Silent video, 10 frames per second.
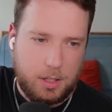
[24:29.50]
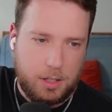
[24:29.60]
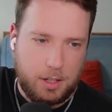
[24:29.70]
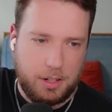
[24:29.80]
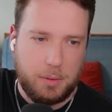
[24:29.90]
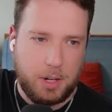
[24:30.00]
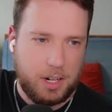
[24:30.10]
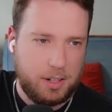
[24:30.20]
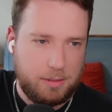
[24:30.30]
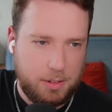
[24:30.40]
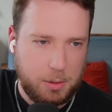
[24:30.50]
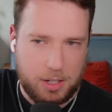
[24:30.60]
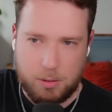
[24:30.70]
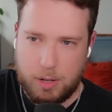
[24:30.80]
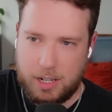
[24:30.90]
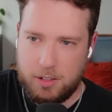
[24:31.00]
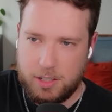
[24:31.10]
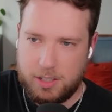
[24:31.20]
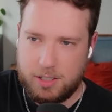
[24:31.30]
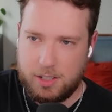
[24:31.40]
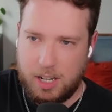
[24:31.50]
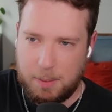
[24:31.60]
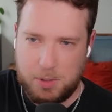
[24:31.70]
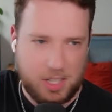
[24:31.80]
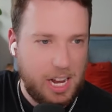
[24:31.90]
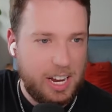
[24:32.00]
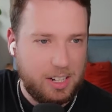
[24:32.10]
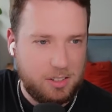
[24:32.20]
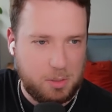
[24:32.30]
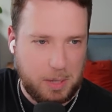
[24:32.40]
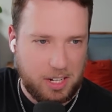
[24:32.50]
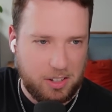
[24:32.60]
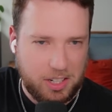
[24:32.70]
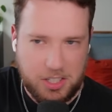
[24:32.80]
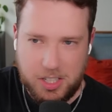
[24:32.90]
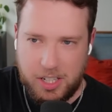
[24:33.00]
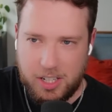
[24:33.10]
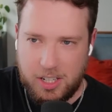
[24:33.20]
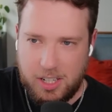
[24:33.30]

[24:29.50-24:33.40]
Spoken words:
Now, do you want a reckless upside speculation here?